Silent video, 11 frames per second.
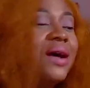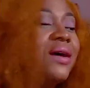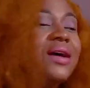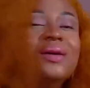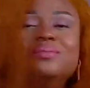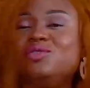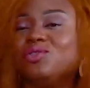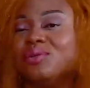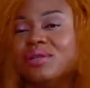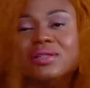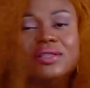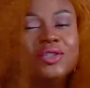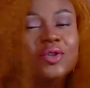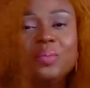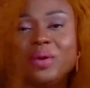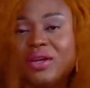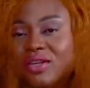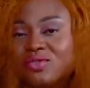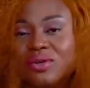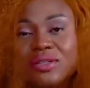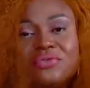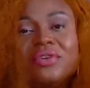um, drill, you know,
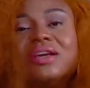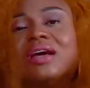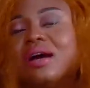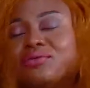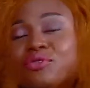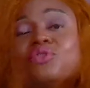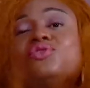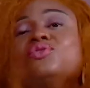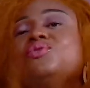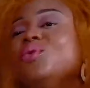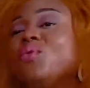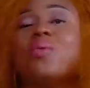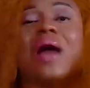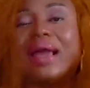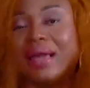penetrate finger for us to know why